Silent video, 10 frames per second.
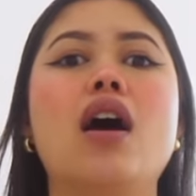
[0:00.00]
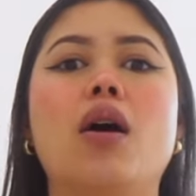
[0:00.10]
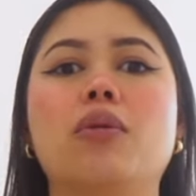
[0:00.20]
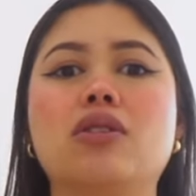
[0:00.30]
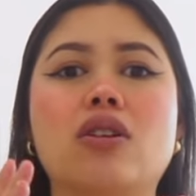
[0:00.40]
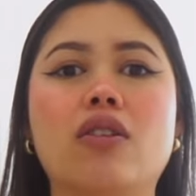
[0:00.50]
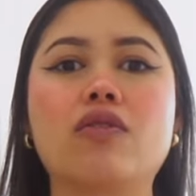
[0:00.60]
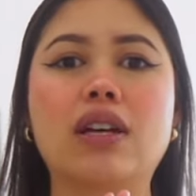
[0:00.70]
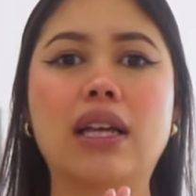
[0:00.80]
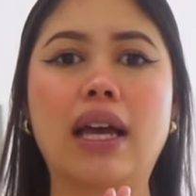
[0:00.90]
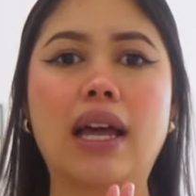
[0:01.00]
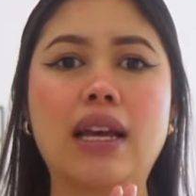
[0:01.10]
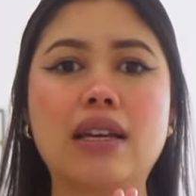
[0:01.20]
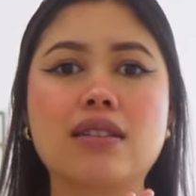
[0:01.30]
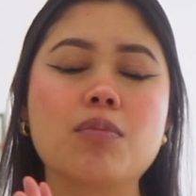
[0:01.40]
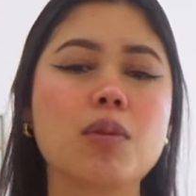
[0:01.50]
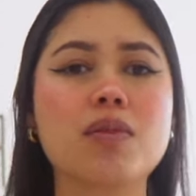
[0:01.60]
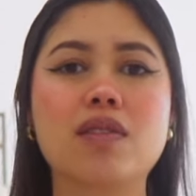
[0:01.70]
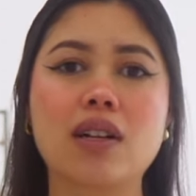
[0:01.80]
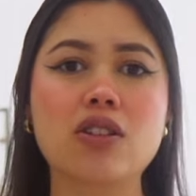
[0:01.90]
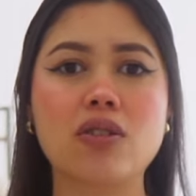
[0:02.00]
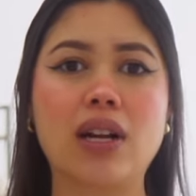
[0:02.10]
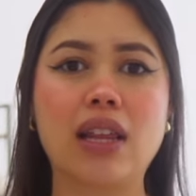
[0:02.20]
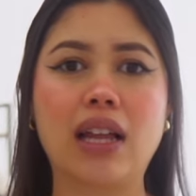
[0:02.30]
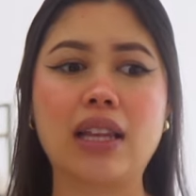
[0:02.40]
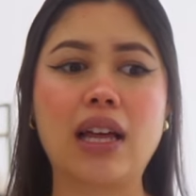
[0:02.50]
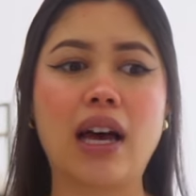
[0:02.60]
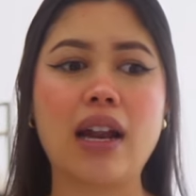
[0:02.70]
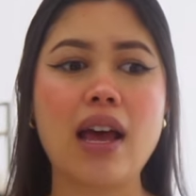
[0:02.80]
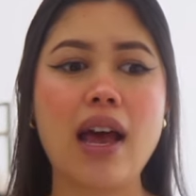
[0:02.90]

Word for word: I won't start feeling any symptoms of sickness or anything like that.